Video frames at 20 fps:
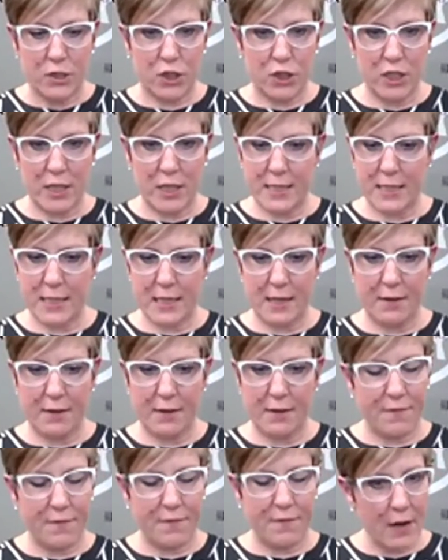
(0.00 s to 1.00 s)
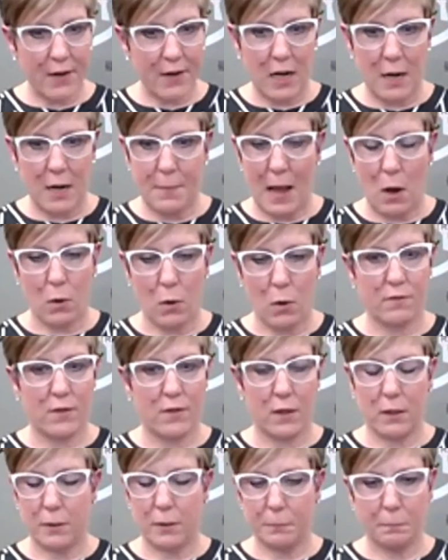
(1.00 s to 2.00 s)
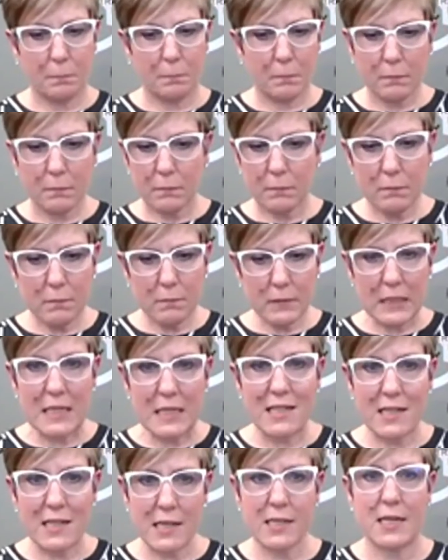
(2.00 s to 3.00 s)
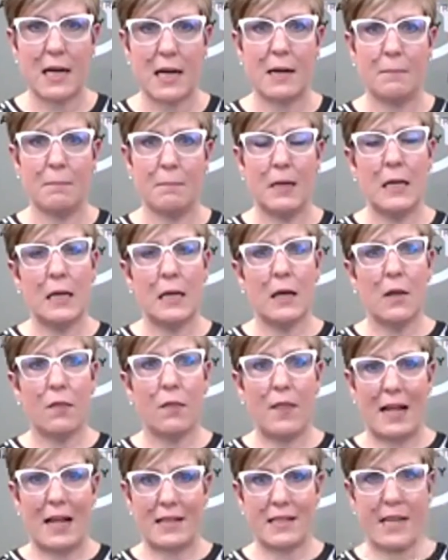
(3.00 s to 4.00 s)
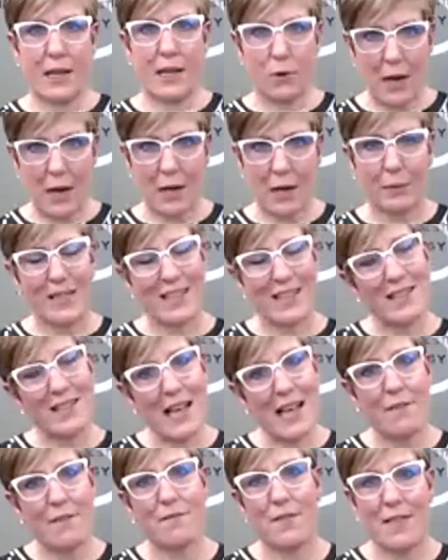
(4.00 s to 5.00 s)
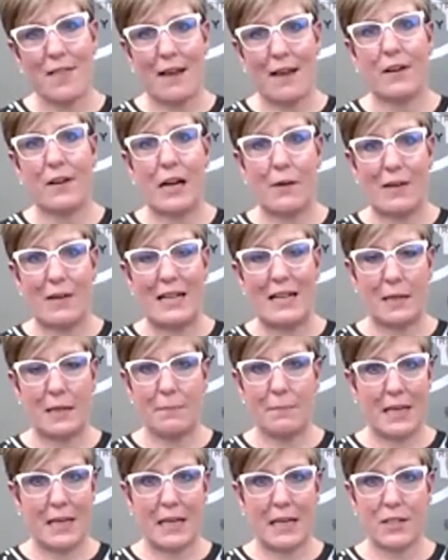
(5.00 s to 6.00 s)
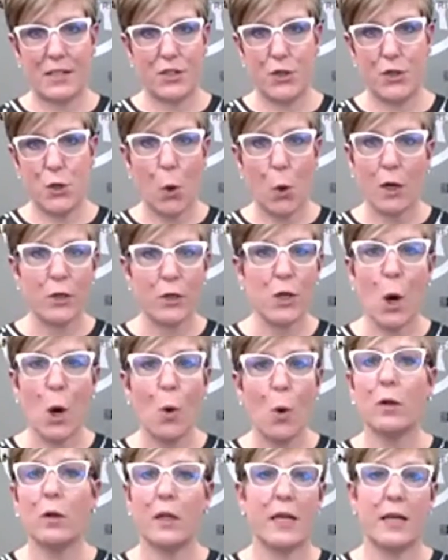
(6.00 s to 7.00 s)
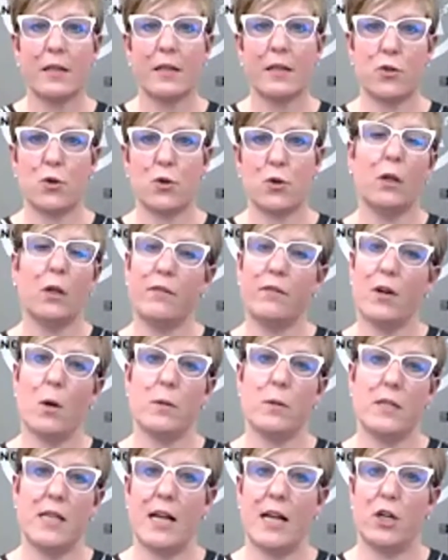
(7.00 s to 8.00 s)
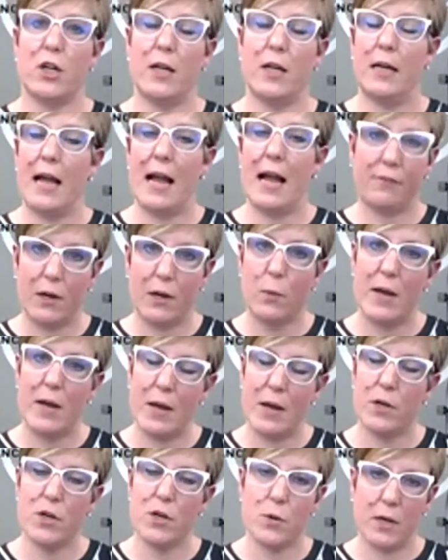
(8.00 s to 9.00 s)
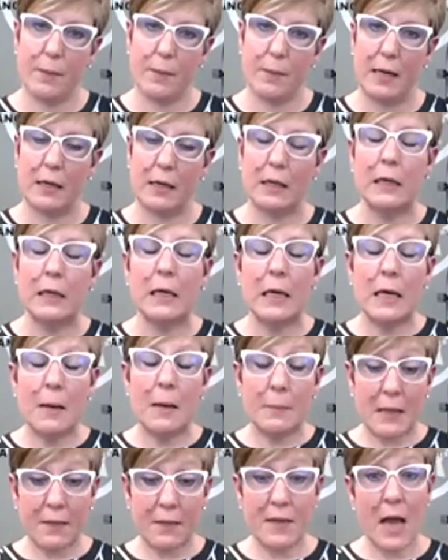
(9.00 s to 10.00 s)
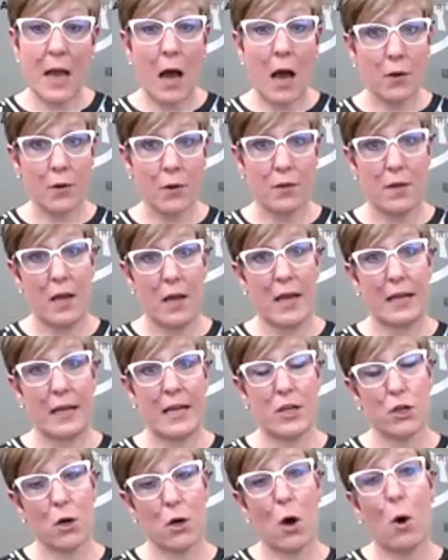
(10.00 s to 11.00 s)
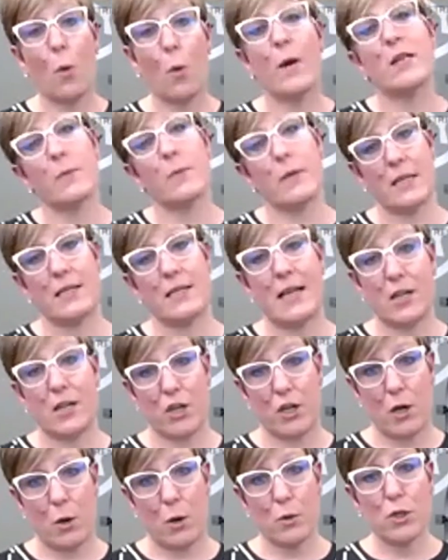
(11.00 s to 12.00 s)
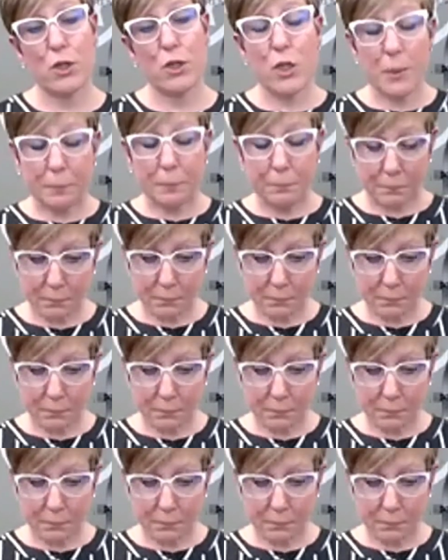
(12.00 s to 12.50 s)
just very very powerful system that's incredibly safe for that very reason because you're totally in control of your own session every week when you come in then the other thing is you're always with a session coach